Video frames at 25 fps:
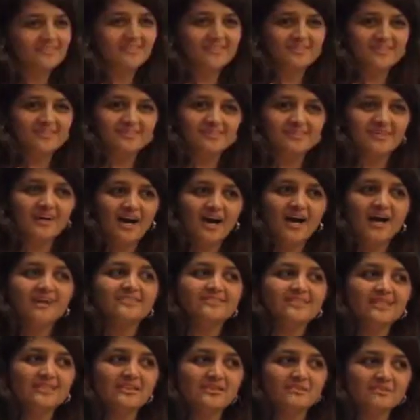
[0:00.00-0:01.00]
The odd
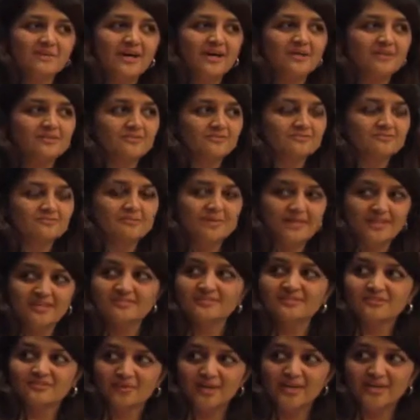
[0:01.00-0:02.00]
thing about
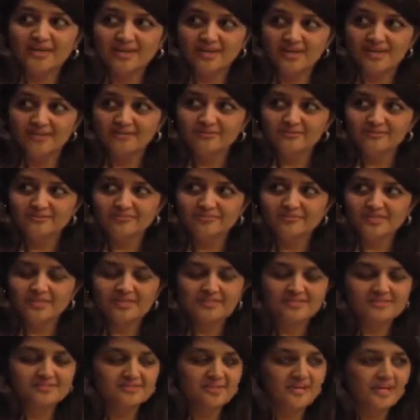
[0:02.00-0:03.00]
medicine right now
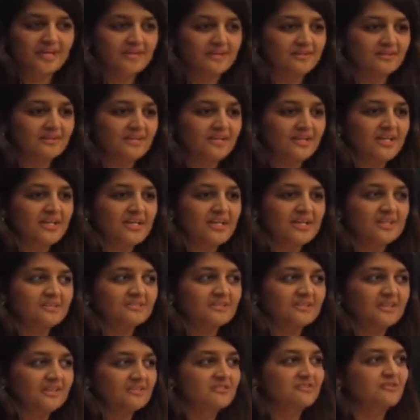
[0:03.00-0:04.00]
is that it's
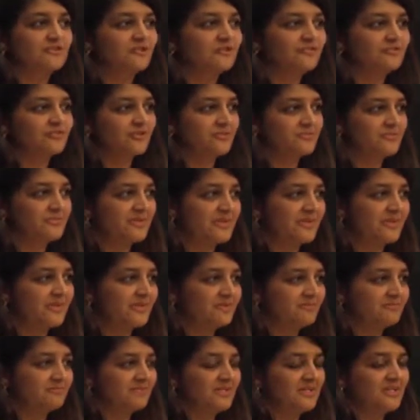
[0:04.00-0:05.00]
easier for
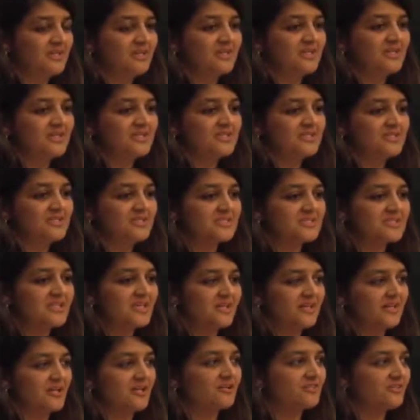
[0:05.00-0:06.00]
me to
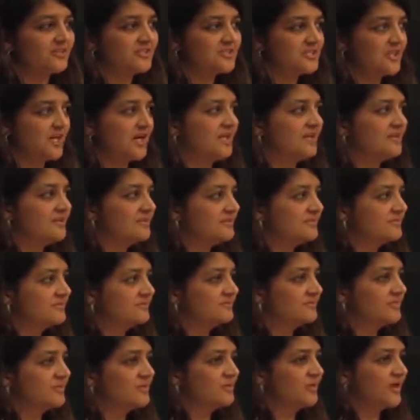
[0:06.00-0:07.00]
take care of a child
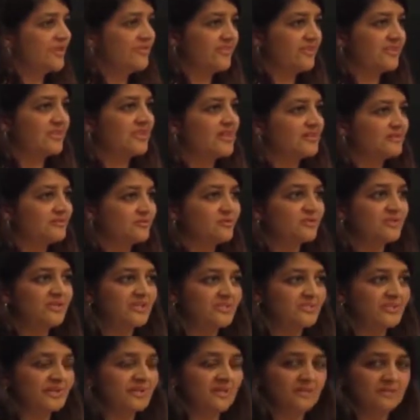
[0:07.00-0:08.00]
who I think has
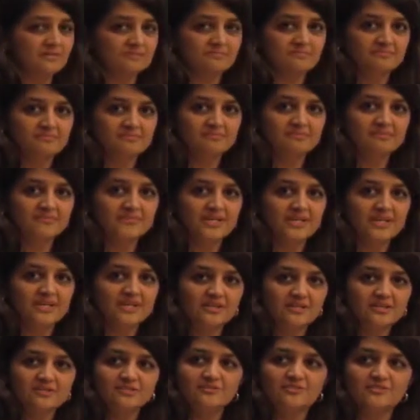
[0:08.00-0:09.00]
leukemia than it
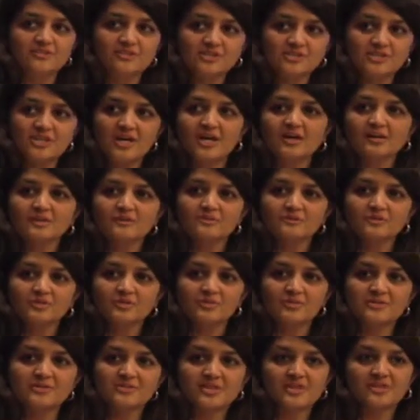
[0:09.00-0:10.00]
is for a child who
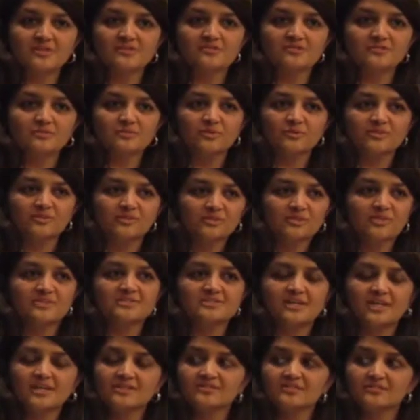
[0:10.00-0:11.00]
presents with early
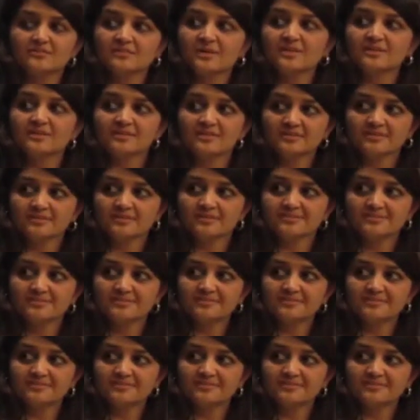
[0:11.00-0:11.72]
signs of mental illness.